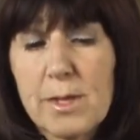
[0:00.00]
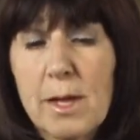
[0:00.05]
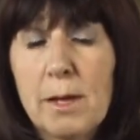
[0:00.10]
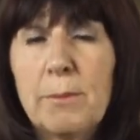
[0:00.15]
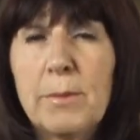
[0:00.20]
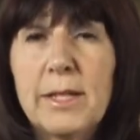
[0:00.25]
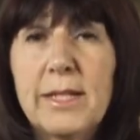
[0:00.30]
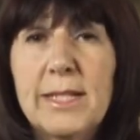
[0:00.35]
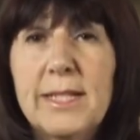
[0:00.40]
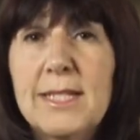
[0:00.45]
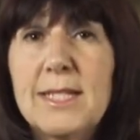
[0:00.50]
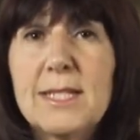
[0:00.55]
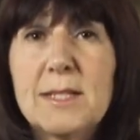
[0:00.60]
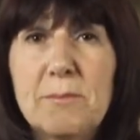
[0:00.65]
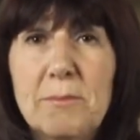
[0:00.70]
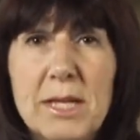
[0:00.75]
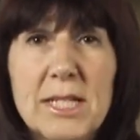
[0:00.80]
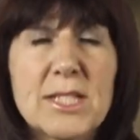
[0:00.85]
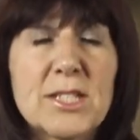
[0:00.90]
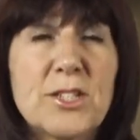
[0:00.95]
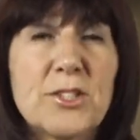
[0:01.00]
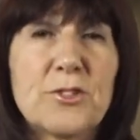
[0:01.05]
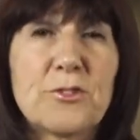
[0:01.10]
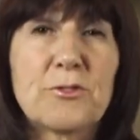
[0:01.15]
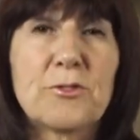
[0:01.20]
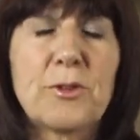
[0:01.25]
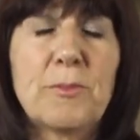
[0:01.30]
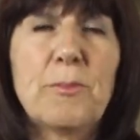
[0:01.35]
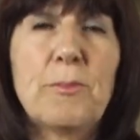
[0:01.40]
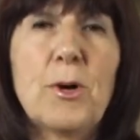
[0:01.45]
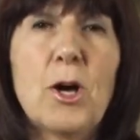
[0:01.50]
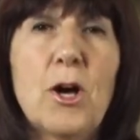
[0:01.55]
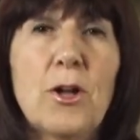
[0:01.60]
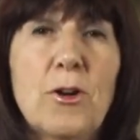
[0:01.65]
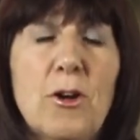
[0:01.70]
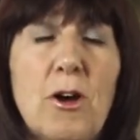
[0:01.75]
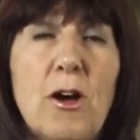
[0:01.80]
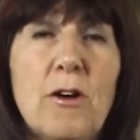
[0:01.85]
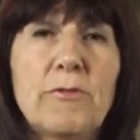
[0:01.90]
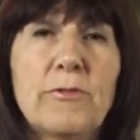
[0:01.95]
But it is a message from
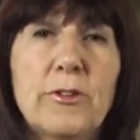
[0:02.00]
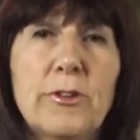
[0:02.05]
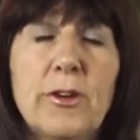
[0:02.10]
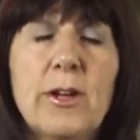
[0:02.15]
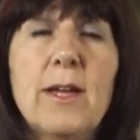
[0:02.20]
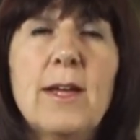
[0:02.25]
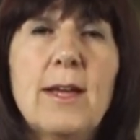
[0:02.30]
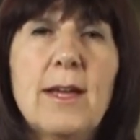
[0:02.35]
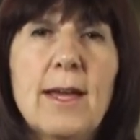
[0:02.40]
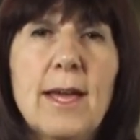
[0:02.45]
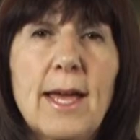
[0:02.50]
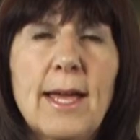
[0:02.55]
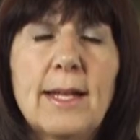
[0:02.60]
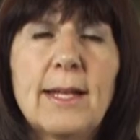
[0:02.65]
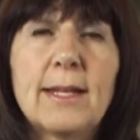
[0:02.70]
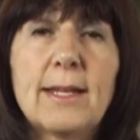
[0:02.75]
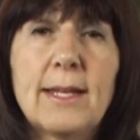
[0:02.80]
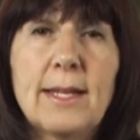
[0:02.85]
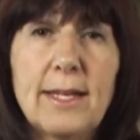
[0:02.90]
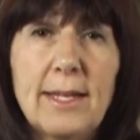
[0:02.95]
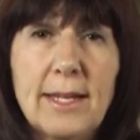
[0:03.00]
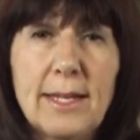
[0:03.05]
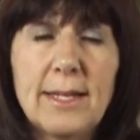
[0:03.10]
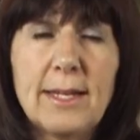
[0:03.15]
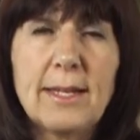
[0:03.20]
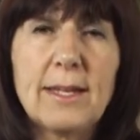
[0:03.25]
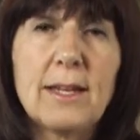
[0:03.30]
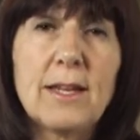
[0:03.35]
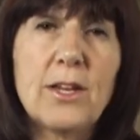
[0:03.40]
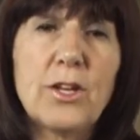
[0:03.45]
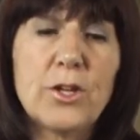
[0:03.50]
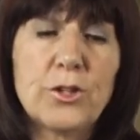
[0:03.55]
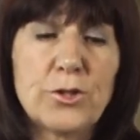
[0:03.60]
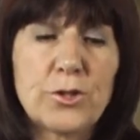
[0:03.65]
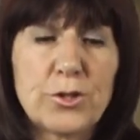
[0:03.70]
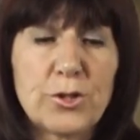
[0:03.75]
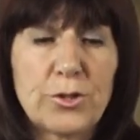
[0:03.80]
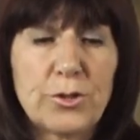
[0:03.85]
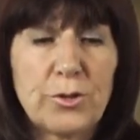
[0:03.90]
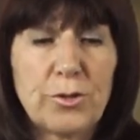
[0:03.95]
Bonhoeffer and a key
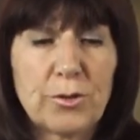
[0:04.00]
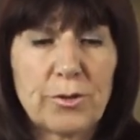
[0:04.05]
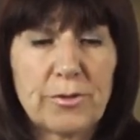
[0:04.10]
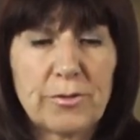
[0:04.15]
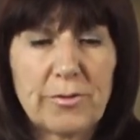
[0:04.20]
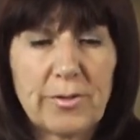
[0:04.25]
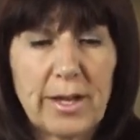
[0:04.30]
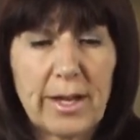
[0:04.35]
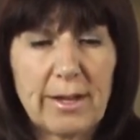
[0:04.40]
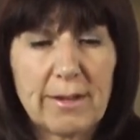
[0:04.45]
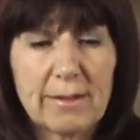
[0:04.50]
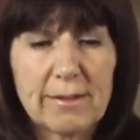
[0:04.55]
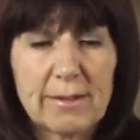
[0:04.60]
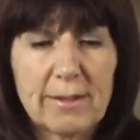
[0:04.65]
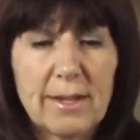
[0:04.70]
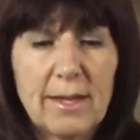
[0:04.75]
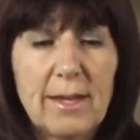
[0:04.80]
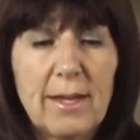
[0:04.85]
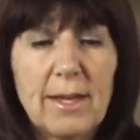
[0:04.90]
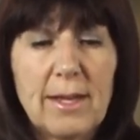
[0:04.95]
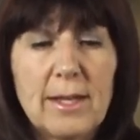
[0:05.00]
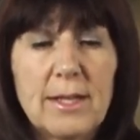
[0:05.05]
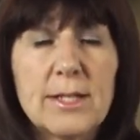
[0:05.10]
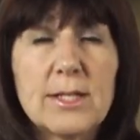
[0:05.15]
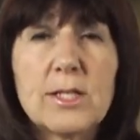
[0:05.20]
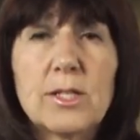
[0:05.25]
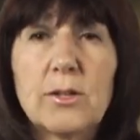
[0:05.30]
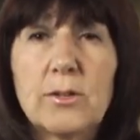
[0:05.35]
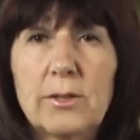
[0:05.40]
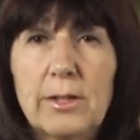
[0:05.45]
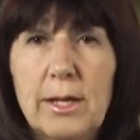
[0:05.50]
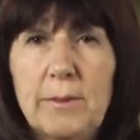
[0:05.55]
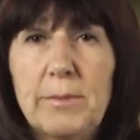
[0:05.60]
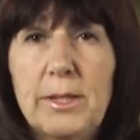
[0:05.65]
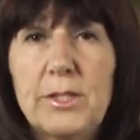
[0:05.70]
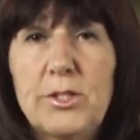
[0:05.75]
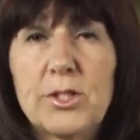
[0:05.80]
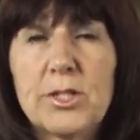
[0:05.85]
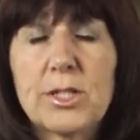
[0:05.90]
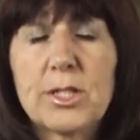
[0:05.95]
to your faith. So let
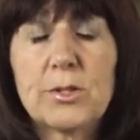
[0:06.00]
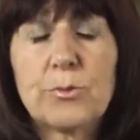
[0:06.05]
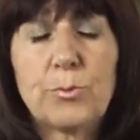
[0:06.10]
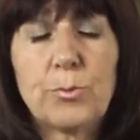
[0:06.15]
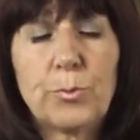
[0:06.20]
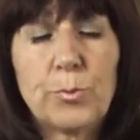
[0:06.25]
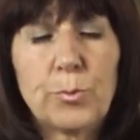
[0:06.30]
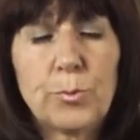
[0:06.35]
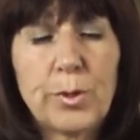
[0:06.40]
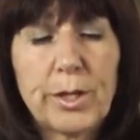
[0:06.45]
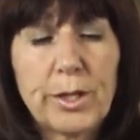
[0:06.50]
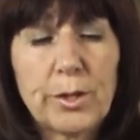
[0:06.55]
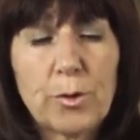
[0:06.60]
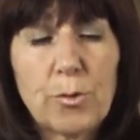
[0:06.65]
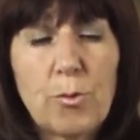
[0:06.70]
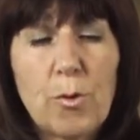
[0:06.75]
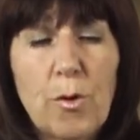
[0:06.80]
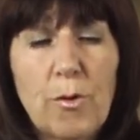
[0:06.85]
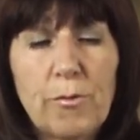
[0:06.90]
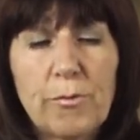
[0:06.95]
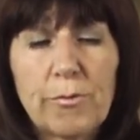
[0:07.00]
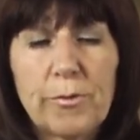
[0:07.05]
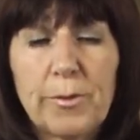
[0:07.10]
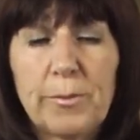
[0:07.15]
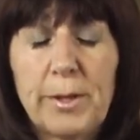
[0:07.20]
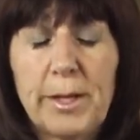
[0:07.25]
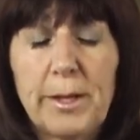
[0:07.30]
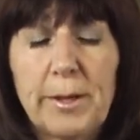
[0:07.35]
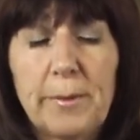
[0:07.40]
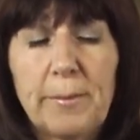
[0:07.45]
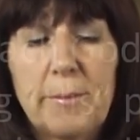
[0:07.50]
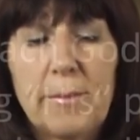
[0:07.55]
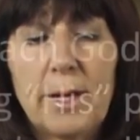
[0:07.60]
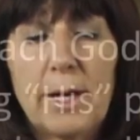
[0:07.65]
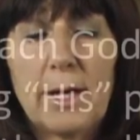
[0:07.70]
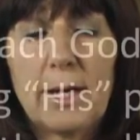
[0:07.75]
me just read a quote from him.